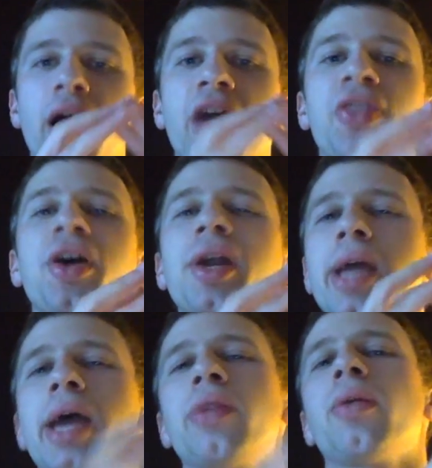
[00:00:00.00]
thought it
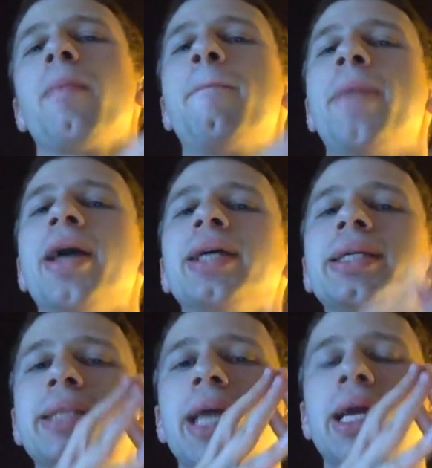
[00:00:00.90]
had the
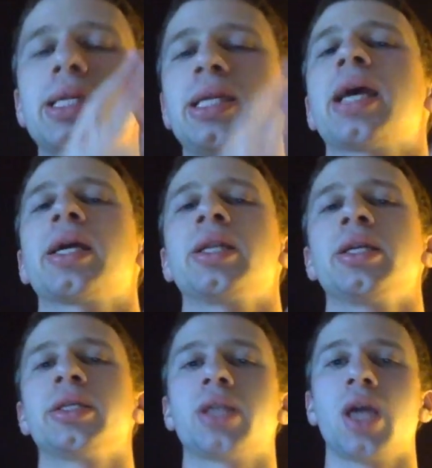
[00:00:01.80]
best
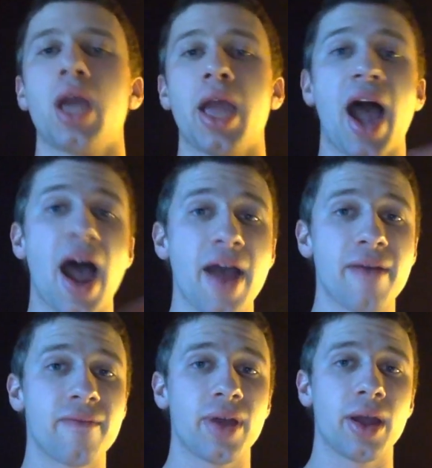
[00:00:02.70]
antagonist
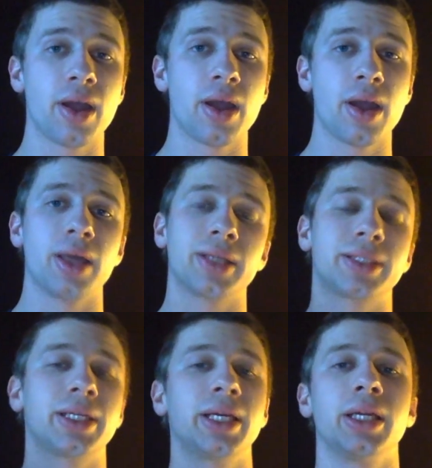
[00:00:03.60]
I've
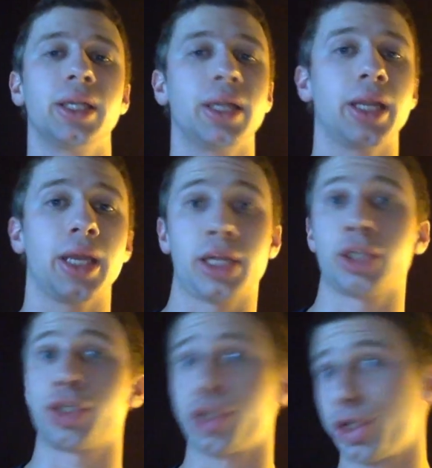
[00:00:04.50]
seen in a
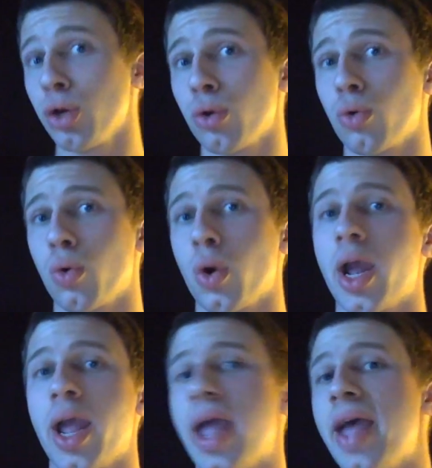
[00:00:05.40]
show
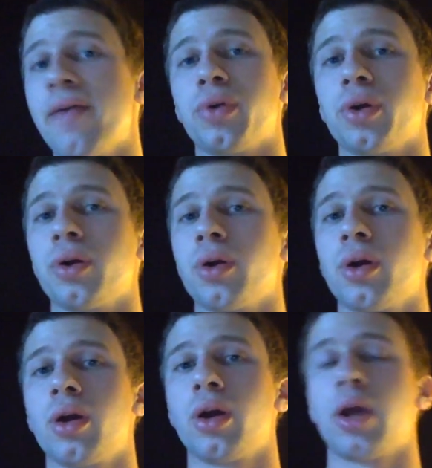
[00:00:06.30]
ever,
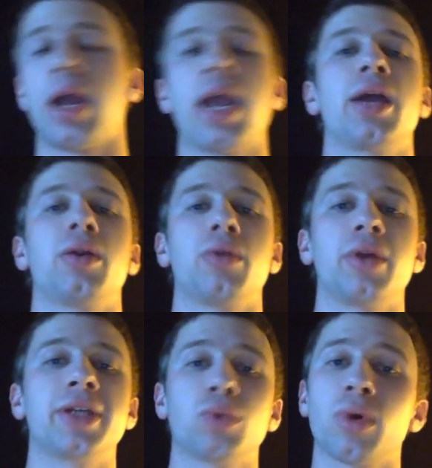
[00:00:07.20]
and
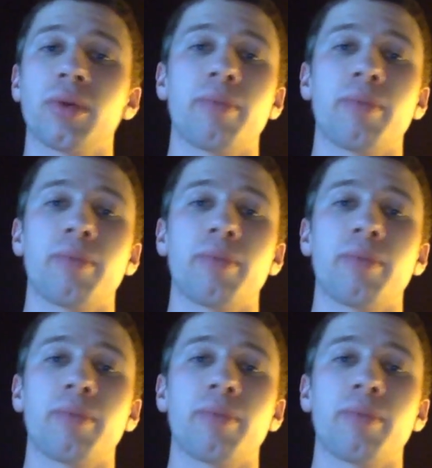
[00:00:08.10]
it's one of